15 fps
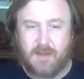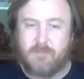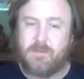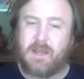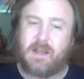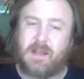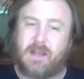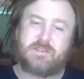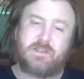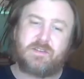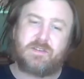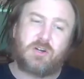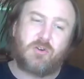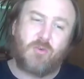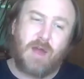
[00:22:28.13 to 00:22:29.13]
because the
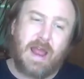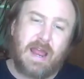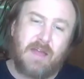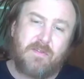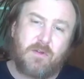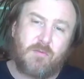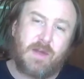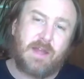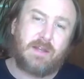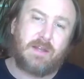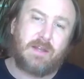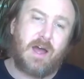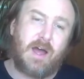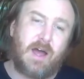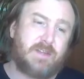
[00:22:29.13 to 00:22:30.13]
gray and the red
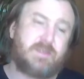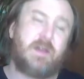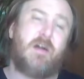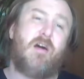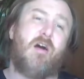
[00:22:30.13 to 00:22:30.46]
lines